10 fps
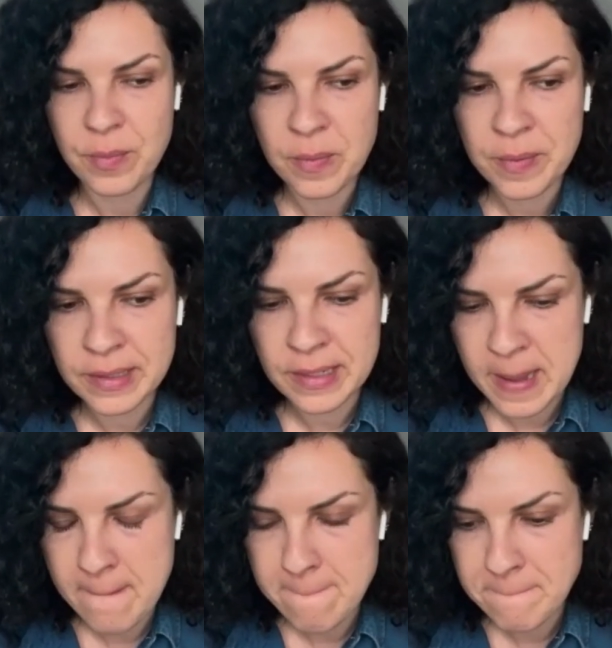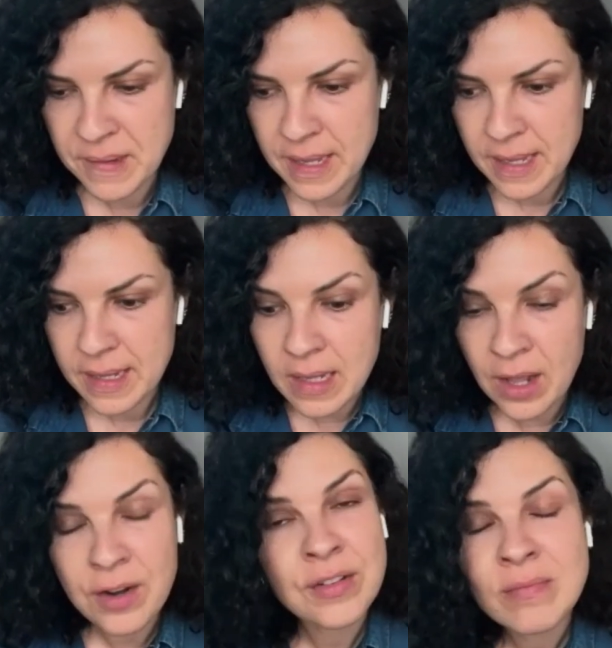people, and a
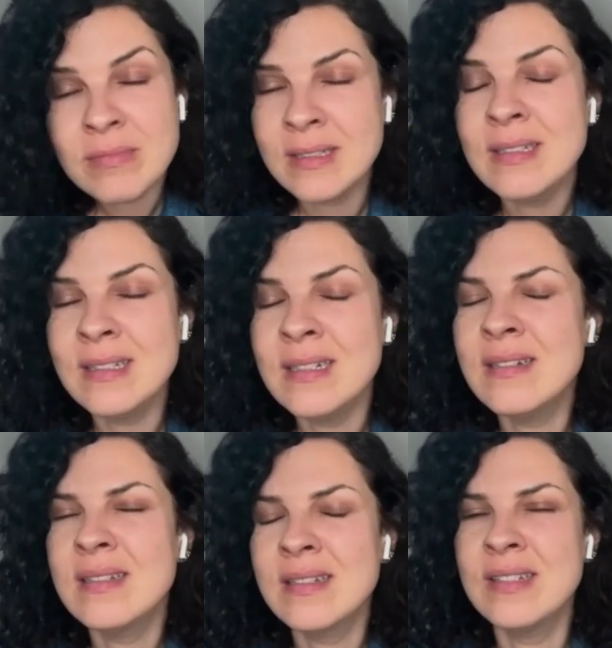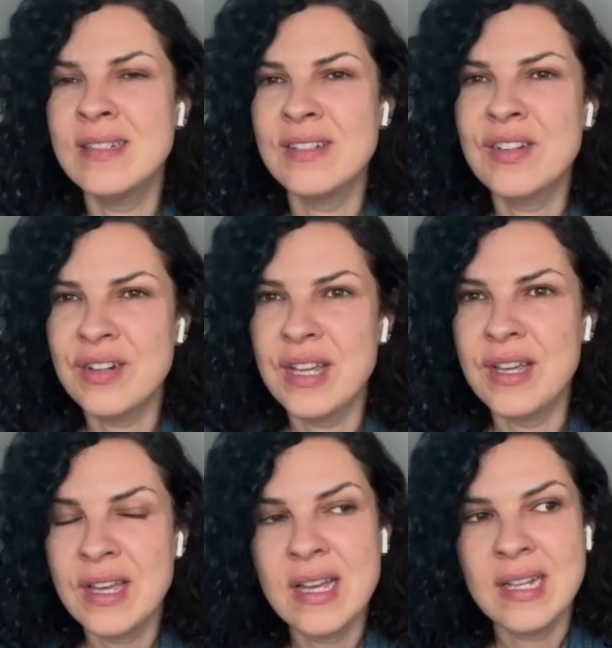lot of them didn't agree.